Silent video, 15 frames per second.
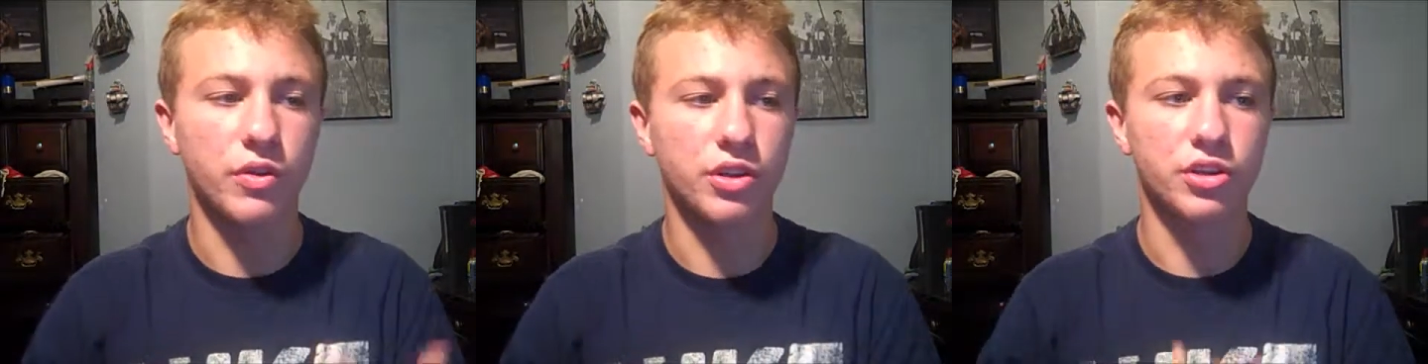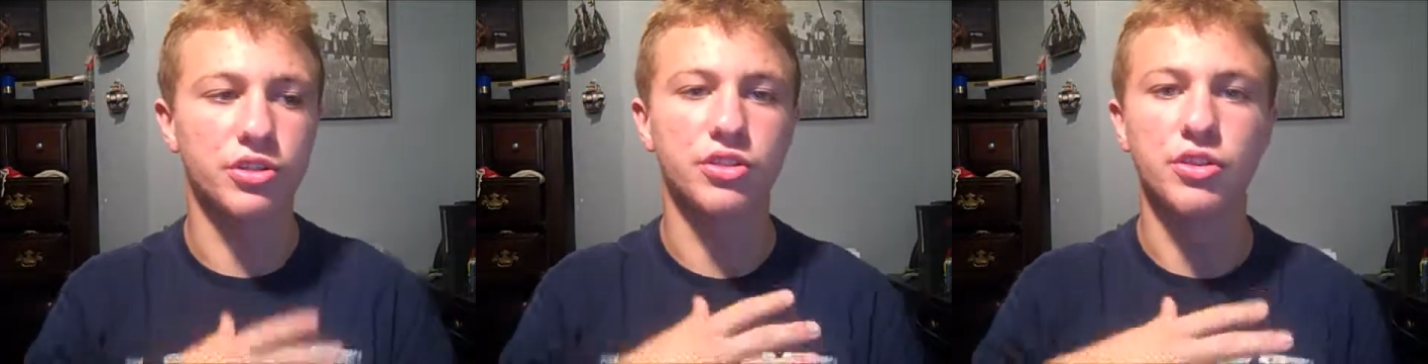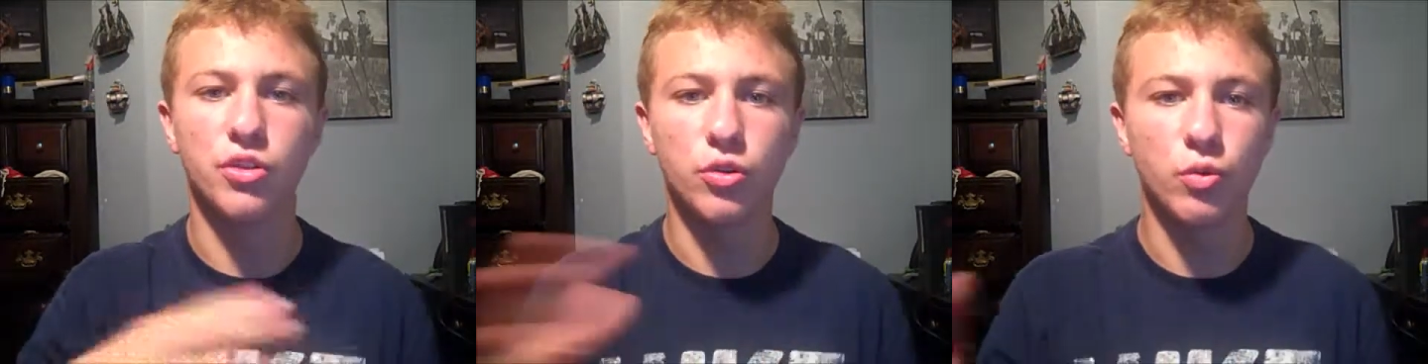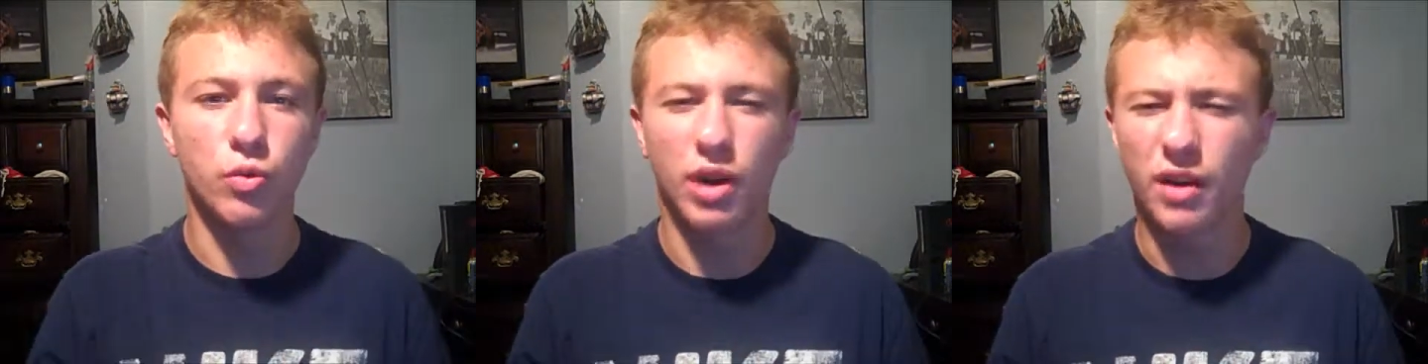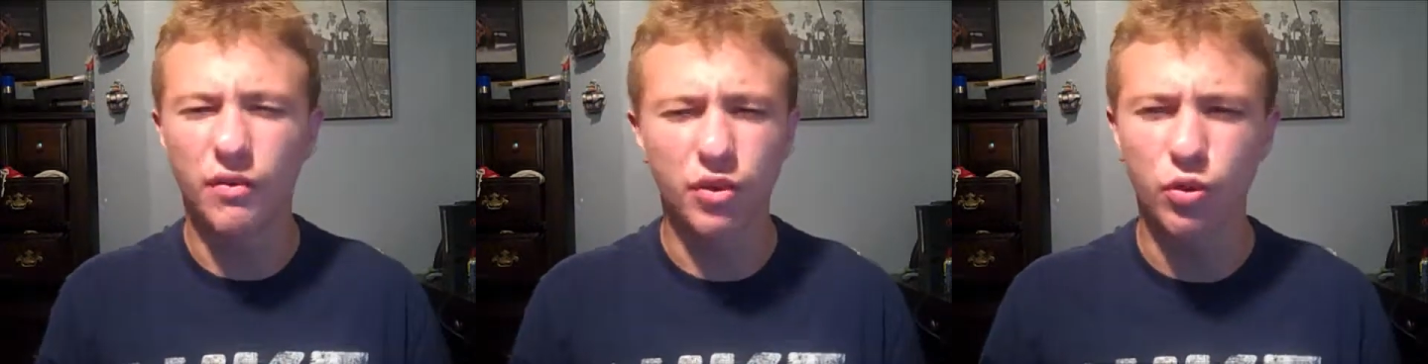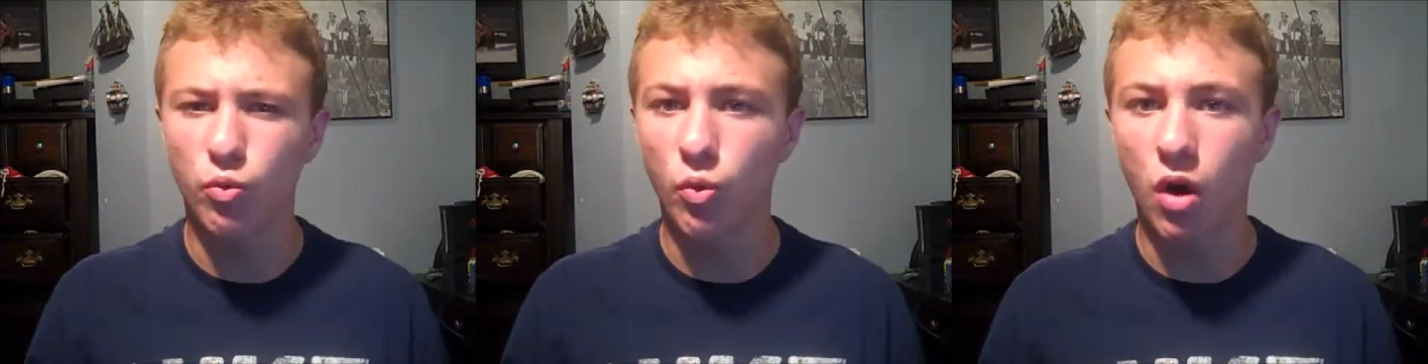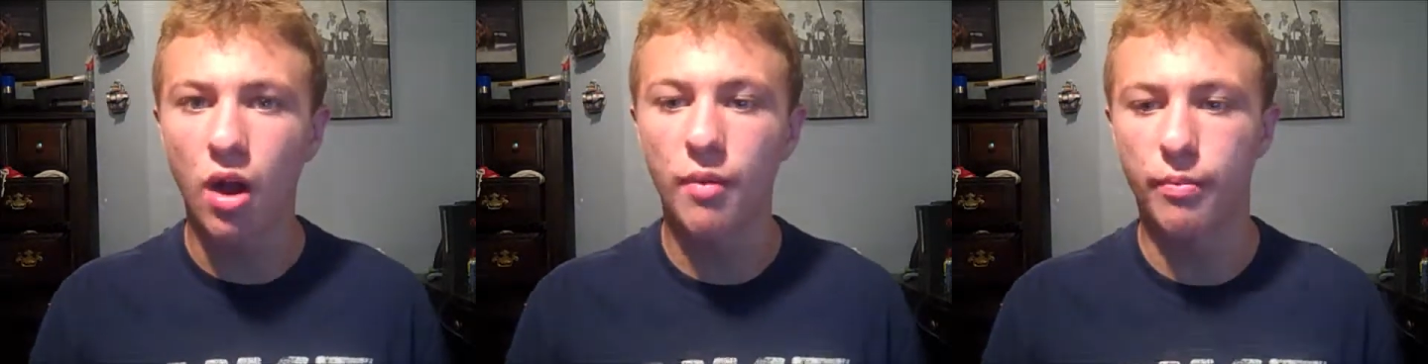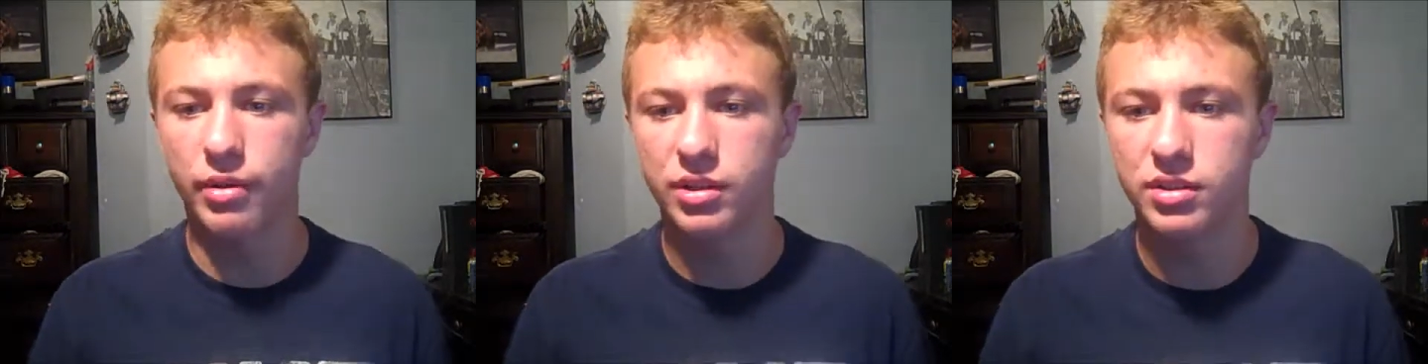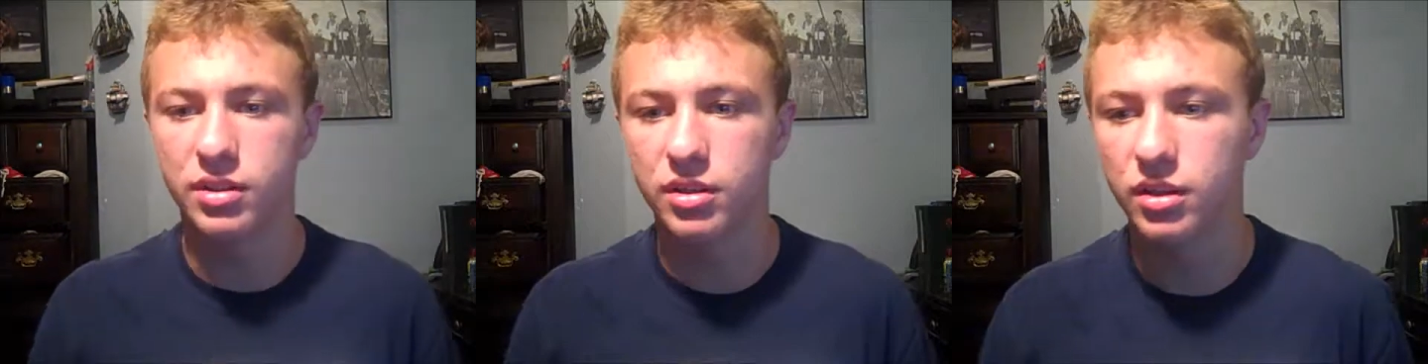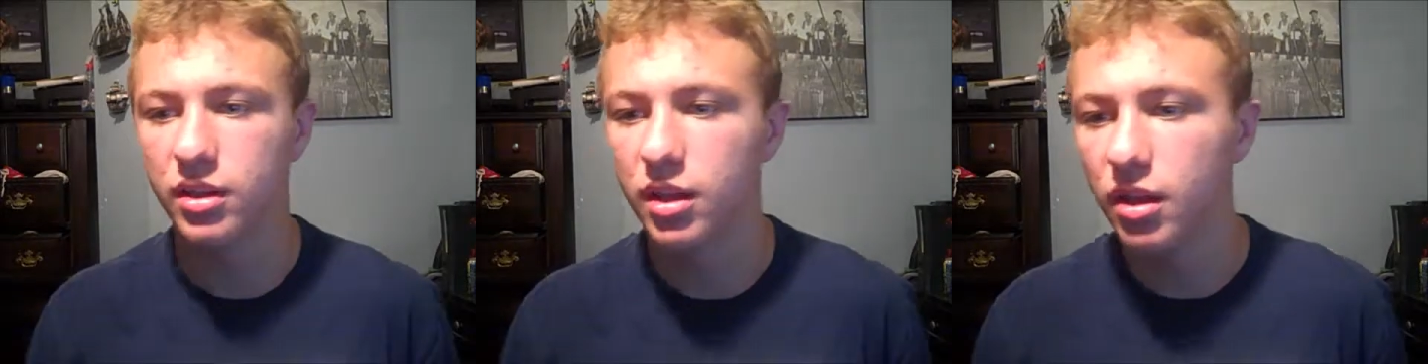could just do whatever you want,
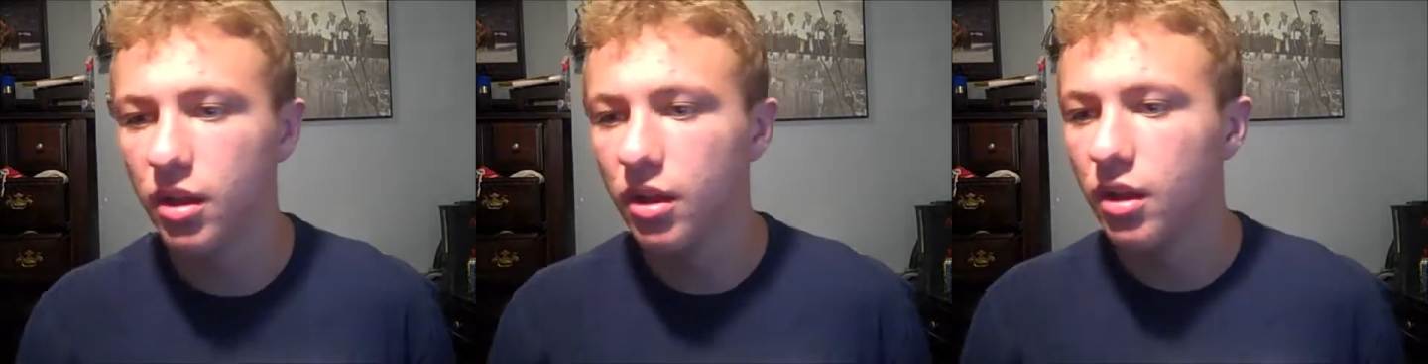basically.